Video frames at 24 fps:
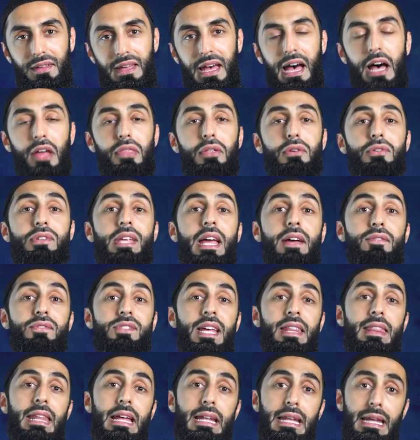Others have
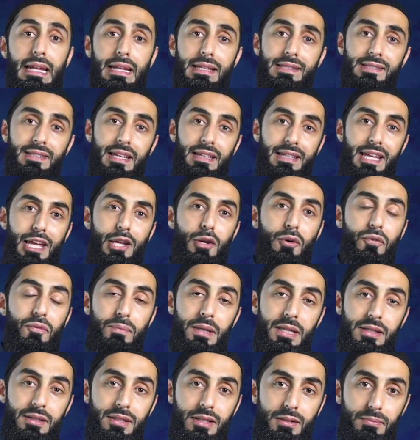said that it is the Day of
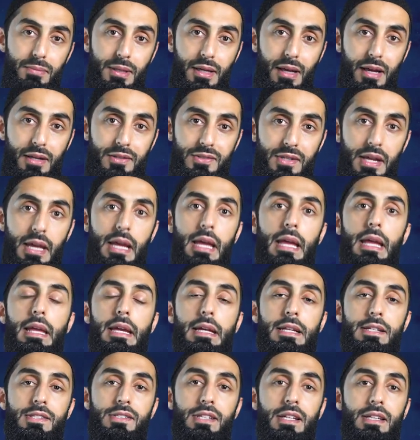Meeting because
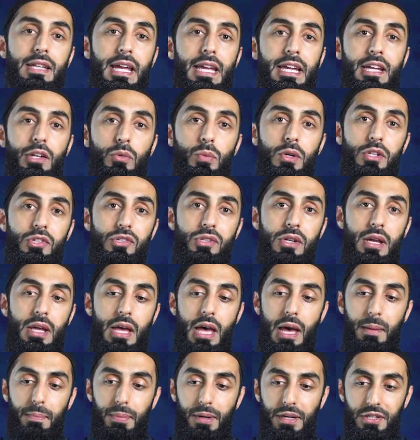it is the day in which
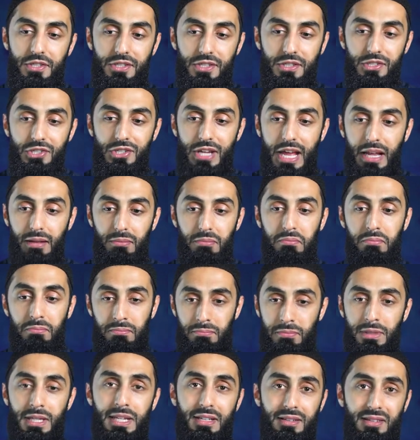a person shall
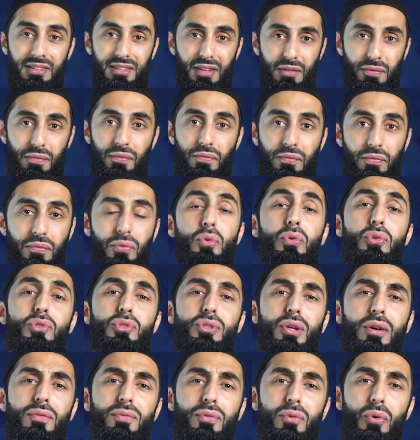meet the
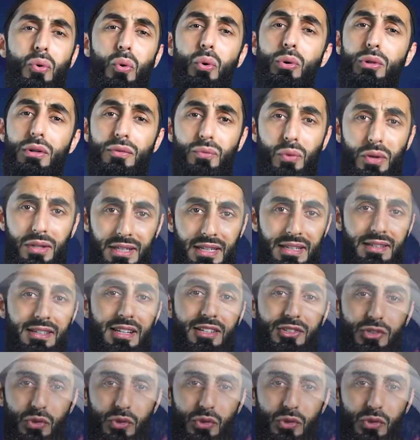fruits of all of what he did